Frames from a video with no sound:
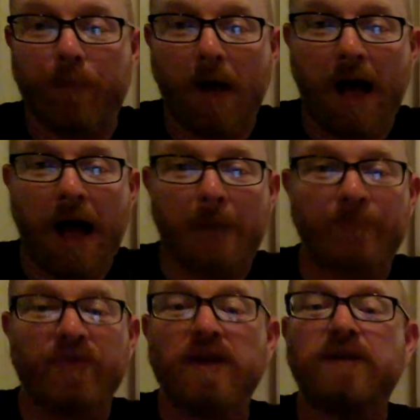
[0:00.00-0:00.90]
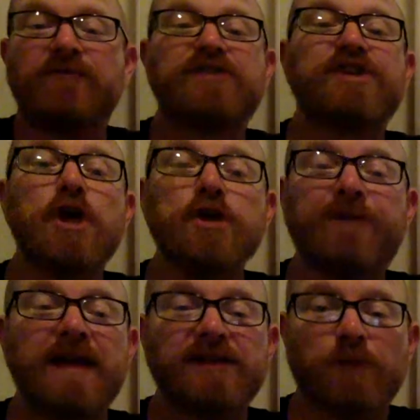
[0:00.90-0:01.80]
The two
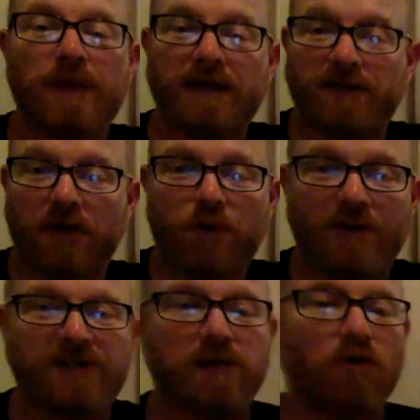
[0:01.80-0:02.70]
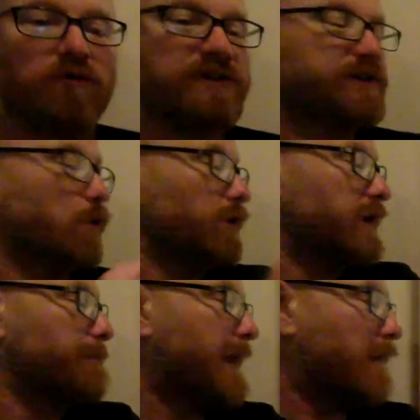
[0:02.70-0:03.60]
things we can do, which Laura is talking
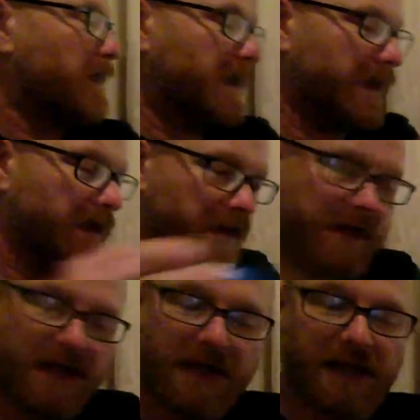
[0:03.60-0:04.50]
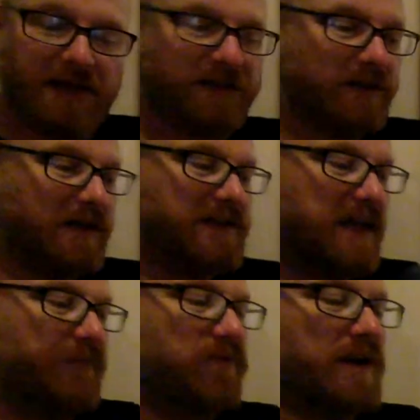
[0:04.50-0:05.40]
about here, is let's
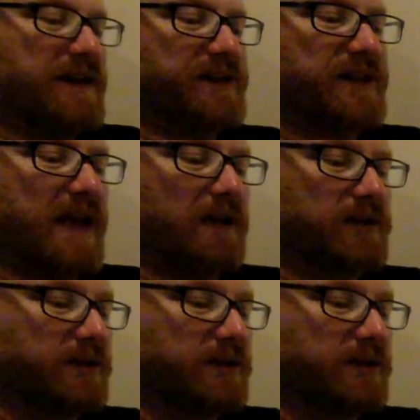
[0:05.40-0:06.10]
have green sails